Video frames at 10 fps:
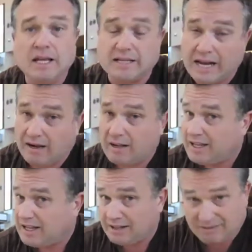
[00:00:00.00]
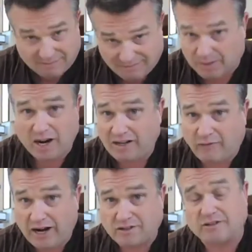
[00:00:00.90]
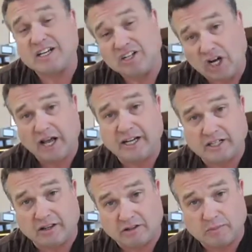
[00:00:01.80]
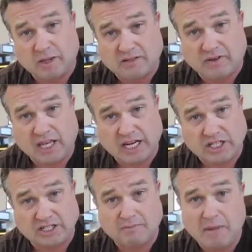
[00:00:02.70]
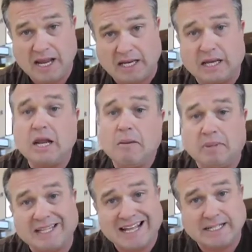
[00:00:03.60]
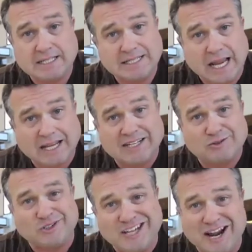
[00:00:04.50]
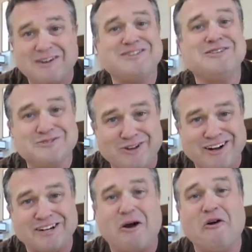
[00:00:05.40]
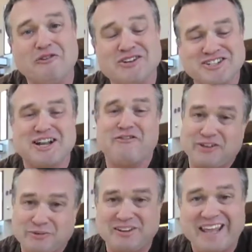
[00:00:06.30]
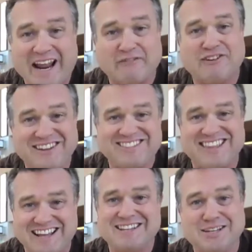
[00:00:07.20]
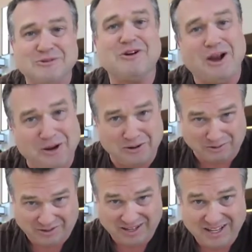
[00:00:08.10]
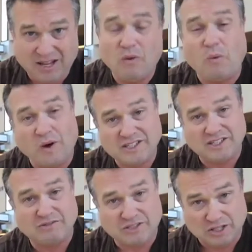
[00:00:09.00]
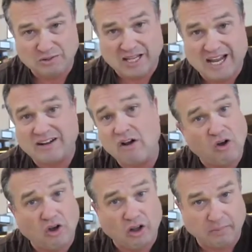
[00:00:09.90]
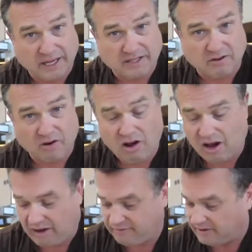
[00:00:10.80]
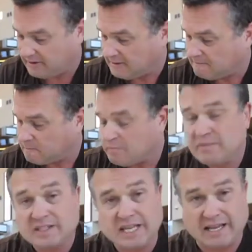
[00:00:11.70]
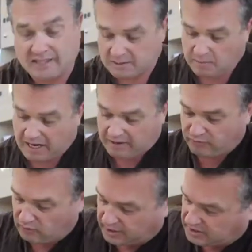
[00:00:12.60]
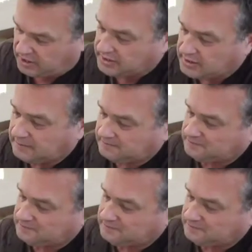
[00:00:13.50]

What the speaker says: Now, the manufacturer can cut it to those specifications and make it, but that doesn't take into account you trying to overstuff it with everything you own. Once you do that, all bets are off. Take this bag, for instance.